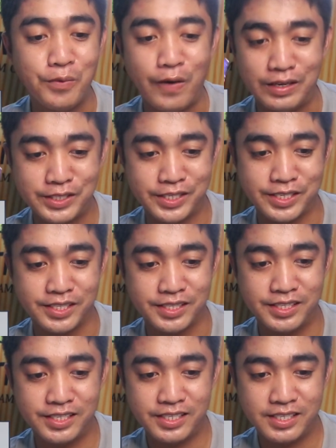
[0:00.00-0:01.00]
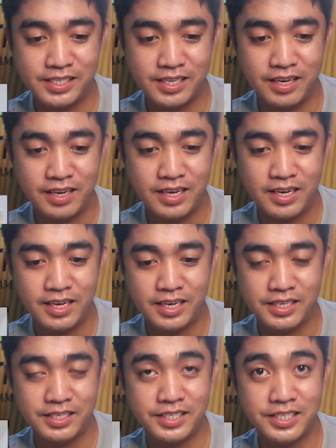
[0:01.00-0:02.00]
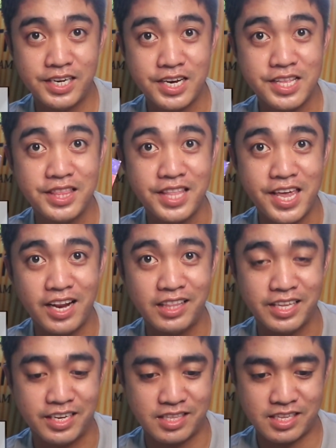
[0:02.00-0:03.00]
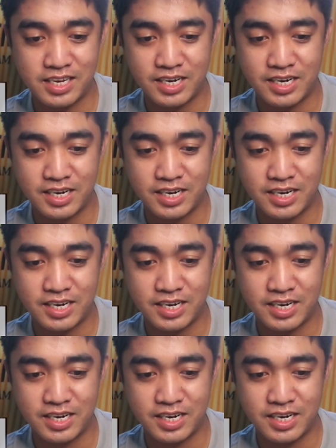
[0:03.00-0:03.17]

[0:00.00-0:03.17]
well said. She nailed it.